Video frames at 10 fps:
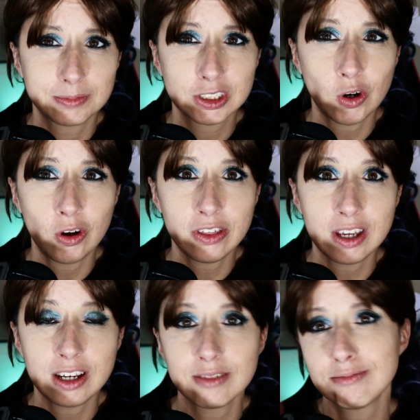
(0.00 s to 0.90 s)
skull
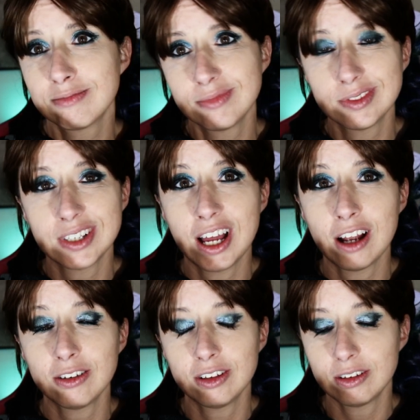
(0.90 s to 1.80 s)
thing.
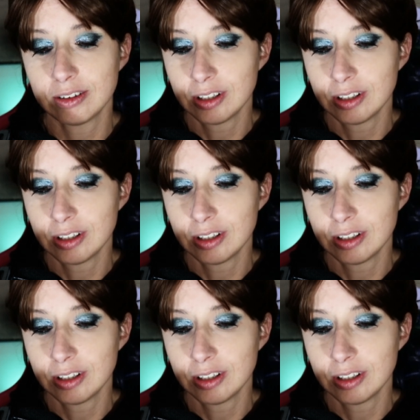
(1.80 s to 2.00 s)
I don't know.